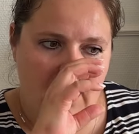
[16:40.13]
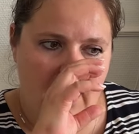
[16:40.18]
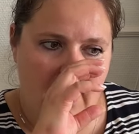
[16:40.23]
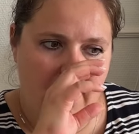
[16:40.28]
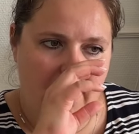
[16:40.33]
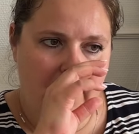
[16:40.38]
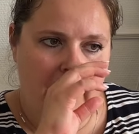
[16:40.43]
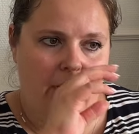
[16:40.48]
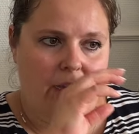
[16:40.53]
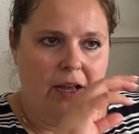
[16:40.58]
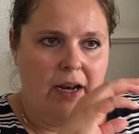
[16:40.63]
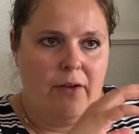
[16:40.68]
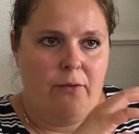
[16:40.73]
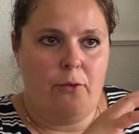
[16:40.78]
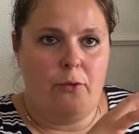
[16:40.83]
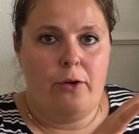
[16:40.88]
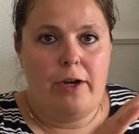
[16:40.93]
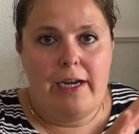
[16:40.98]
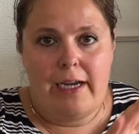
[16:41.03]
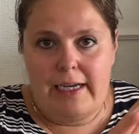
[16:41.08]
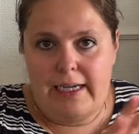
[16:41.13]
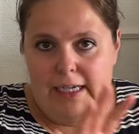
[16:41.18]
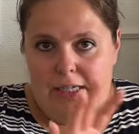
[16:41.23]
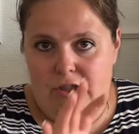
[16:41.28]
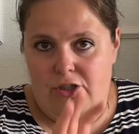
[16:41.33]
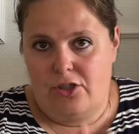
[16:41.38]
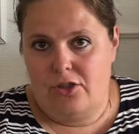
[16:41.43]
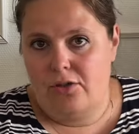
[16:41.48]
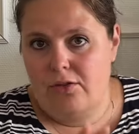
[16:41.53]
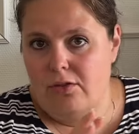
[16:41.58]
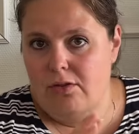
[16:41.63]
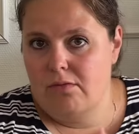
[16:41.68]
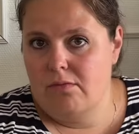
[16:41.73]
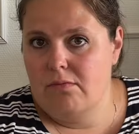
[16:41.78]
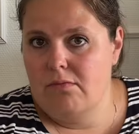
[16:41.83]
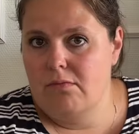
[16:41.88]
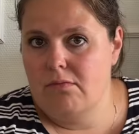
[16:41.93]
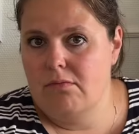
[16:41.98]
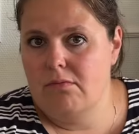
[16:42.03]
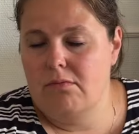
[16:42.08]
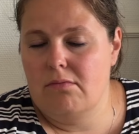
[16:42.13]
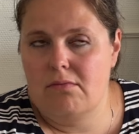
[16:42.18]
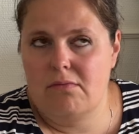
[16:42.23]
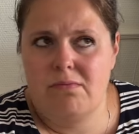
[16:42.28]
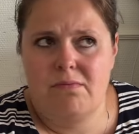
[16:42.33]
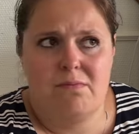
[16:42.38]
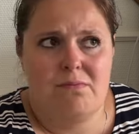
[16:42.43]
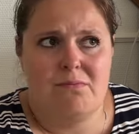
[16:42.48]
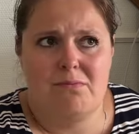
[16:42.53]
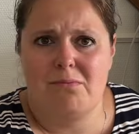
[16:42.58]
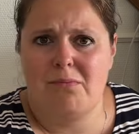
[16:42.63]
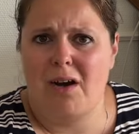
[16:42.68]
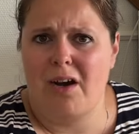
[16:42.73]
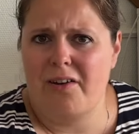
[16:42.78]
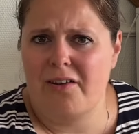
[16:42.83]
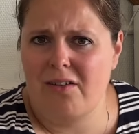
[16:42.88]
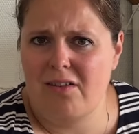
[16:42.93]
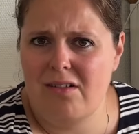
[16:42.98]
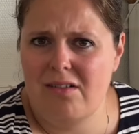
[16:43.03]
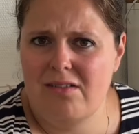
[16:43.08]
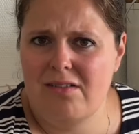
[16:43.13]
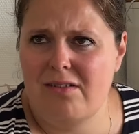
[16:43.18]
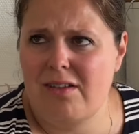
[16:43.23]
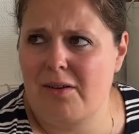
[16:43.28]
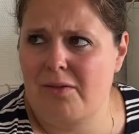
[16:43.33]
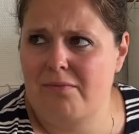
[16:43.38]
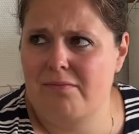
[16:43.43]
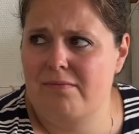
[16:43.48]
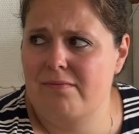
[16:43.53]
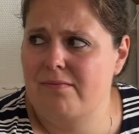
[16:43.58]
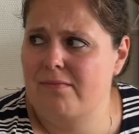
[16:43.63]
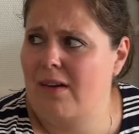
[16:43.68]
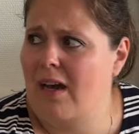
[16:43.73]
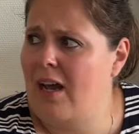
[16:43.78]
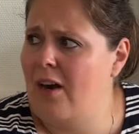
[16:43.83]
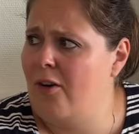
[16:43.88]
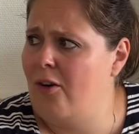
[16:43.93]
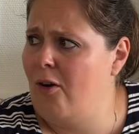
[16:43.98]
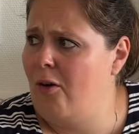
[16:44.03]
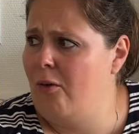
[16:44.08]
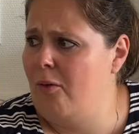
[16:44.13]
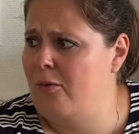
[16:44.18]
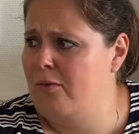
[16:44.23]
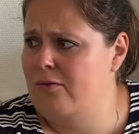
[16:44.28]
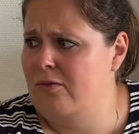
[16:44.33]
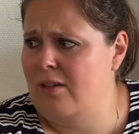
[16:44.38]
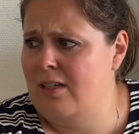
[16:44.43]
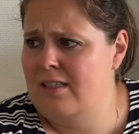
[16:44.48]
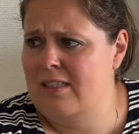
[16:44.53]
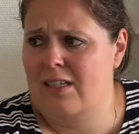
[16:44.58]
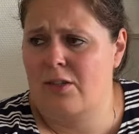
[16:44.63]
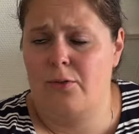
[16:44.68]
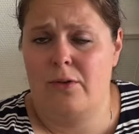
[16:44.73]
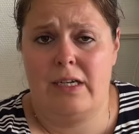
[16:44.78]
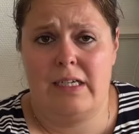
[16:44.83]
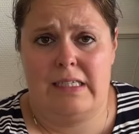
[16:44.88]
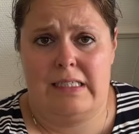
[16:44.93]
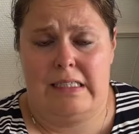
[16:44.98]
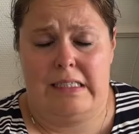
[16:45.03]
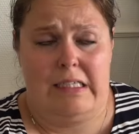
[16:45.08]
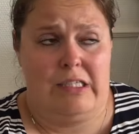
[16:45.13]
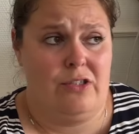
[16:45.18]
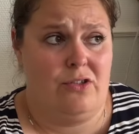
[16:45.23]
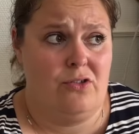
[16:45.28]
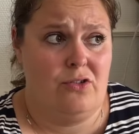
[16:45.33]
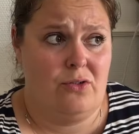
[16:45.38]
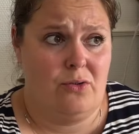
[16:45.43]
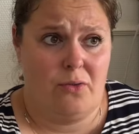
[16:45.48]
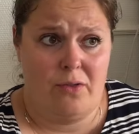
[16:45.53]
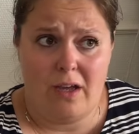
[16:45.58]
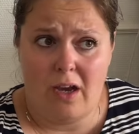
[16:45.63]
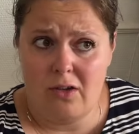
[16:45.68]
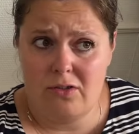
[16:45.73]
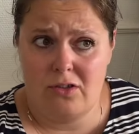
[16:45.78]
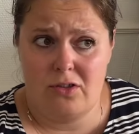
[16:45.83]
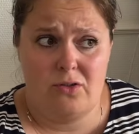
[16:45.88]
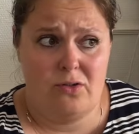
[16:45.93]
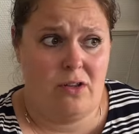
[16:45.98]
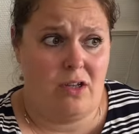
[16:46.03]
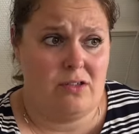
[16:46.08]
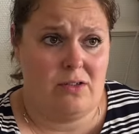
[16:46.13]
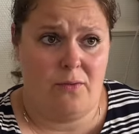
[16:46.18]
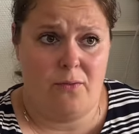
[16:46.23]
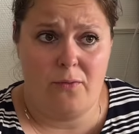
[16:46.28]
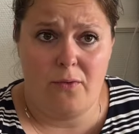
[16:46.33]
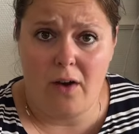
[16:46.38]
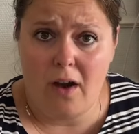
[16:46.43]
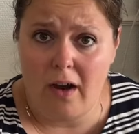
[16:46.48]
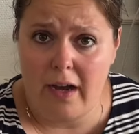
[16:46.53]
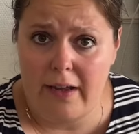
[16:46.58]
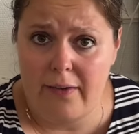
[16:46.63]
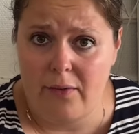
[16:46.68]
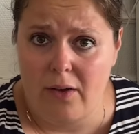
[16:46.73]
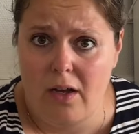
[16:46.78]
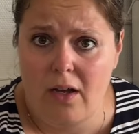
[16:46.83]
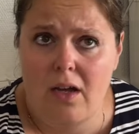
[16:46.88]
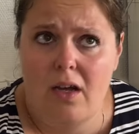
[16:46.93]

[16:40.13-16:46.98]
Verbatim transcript: the kind of re-edition model. The I don't know, is it re-edition 2000, 2005?